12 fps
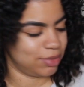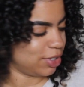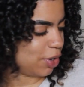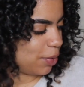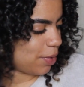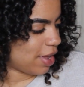
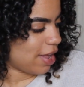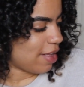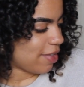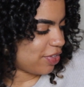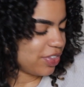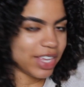So
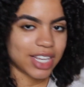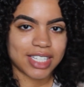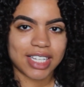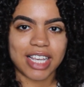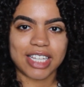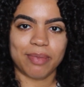
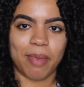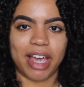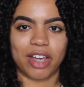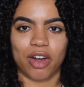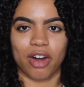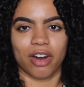this is
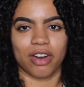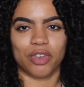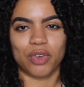my cart.